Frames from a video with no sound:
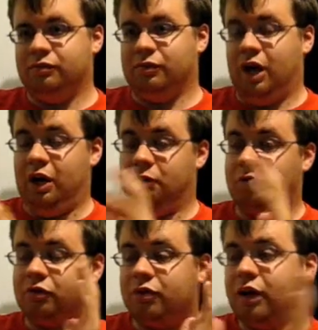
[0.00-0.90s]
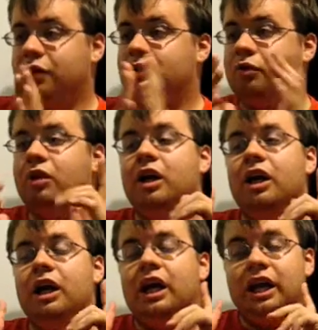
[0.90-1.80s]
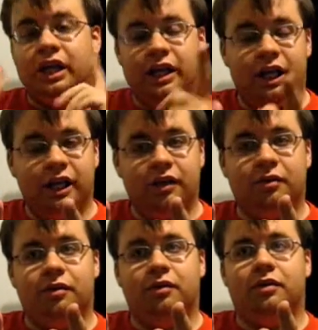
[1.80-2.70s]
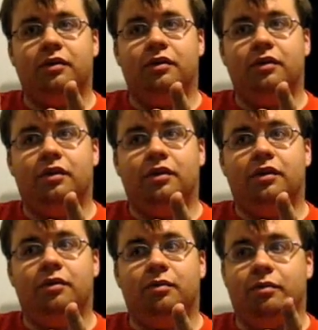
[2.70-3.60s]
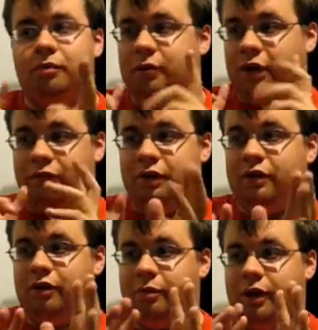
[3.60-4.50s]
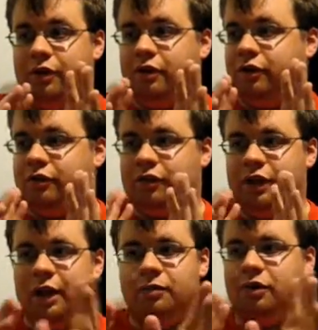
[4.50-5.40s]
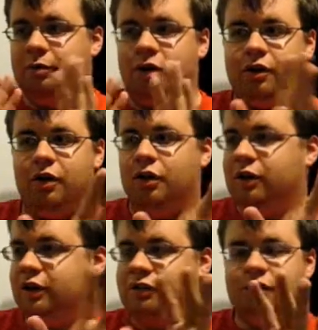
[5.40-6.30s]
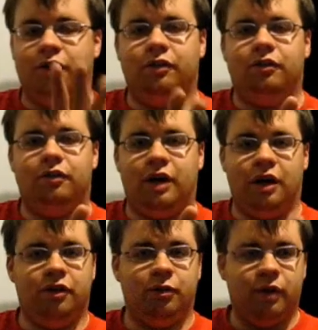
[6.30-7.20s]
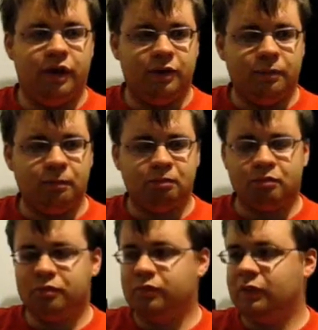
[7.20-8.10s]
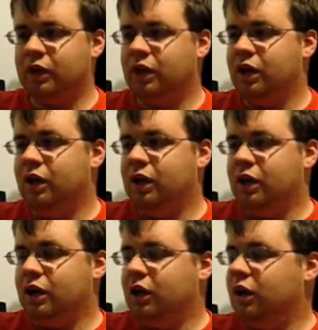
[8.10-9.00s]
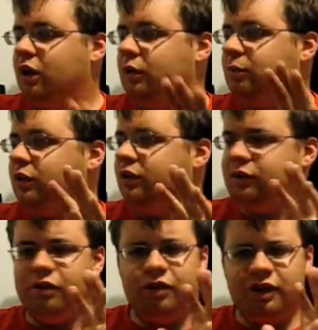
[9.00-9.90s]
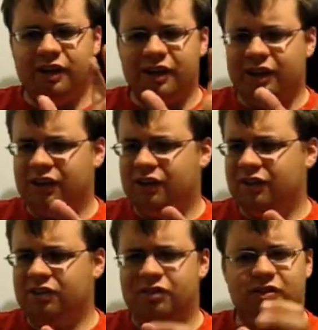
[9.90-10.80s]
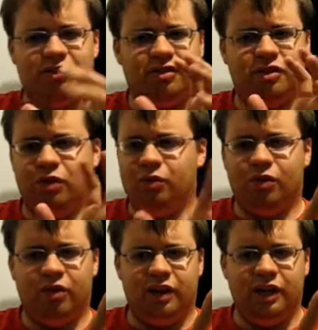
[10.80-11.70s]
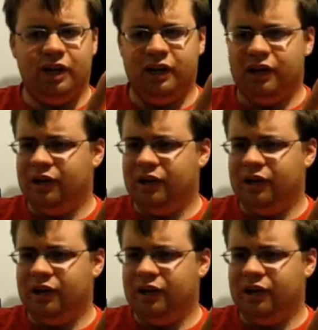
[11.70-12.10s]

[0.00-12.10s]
I will try to get my video, my thoughts on Captain America, all that stuff out of the way. But until then, guys, just don't worry.